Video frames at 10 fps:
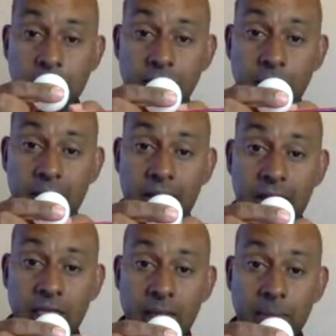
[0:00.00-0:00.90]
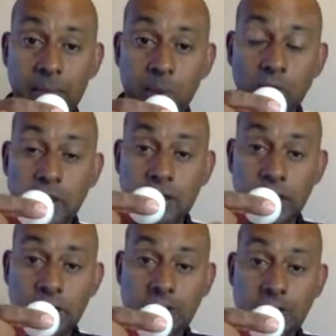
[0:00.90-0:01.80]
the spin. From there, the
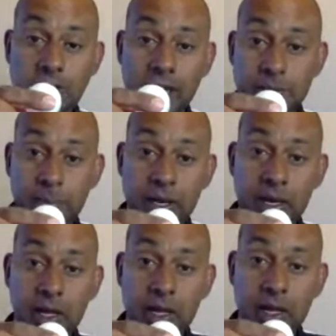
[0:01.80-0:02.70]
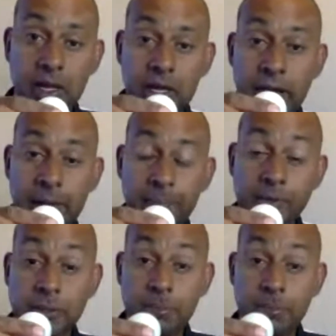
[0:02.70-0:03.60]
ball is going to start to spin
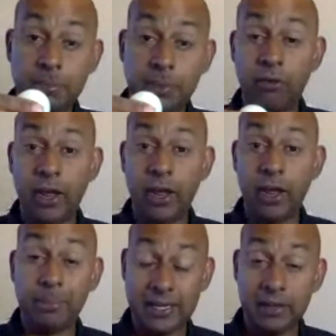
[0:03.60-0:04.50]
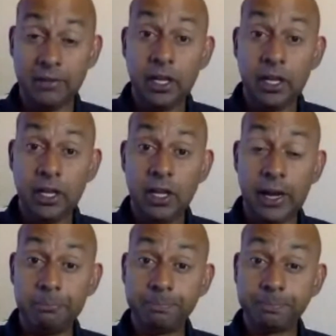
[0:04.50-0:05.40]
around better.
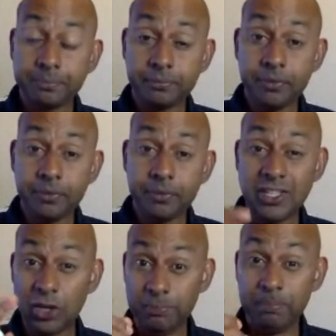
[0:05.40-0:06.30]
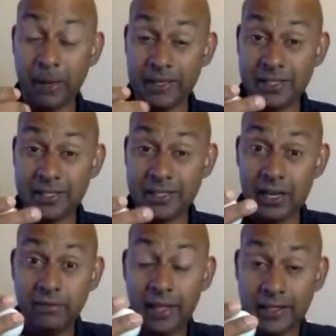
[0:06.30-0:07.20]
So
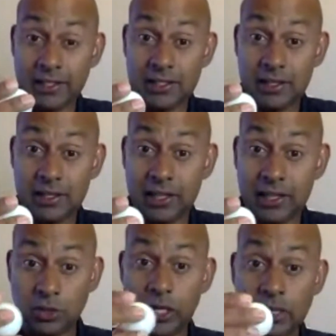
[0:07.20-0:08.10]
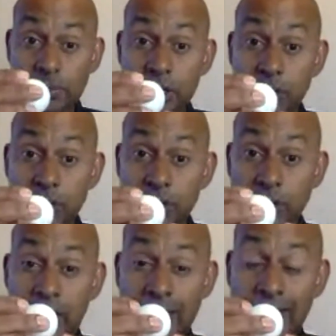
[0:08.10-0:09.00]
basically, that's what you need to be
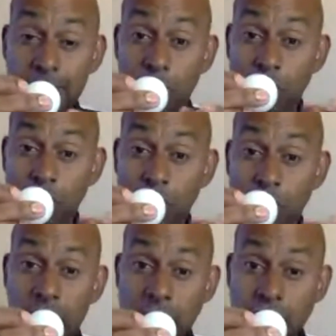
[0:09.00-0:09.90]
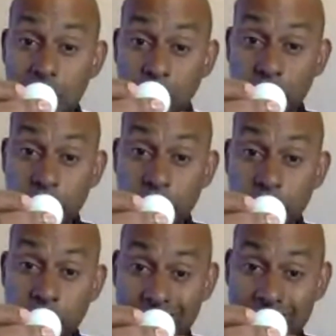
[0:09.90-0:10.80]
doing: hitting the ball as
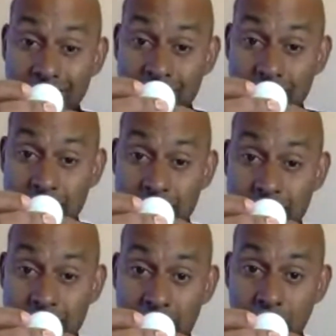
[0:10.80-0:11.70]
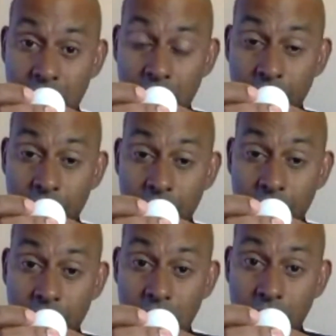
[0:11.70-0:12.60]
close to 6 as you can
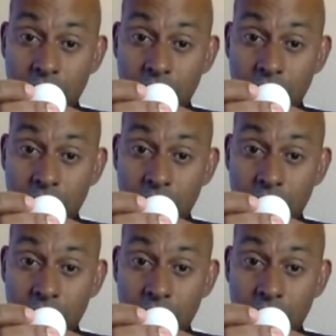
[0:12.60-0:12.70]
on